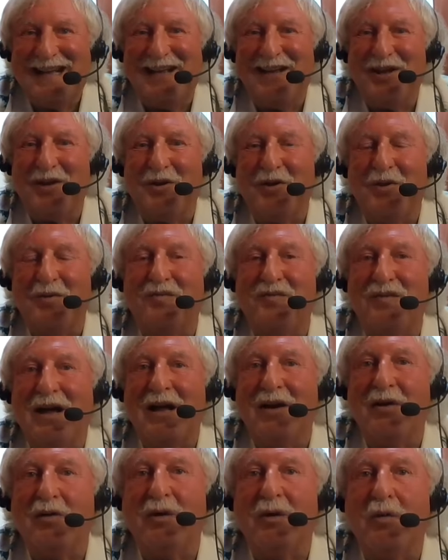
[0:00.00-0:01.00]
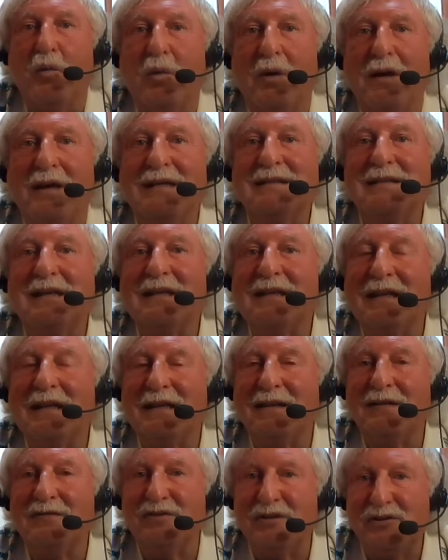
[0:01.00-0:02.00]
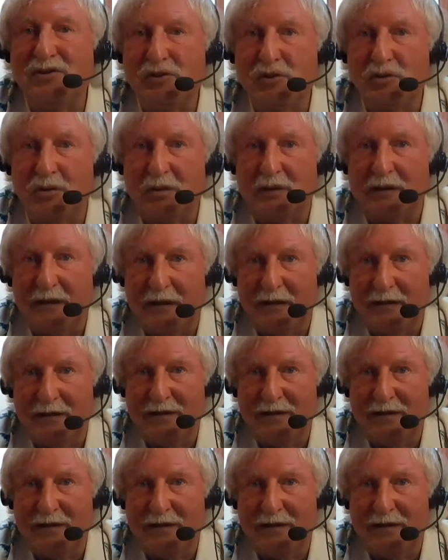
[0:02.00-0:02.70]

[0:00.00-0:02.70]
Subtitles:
to, following what is it that gives us joy?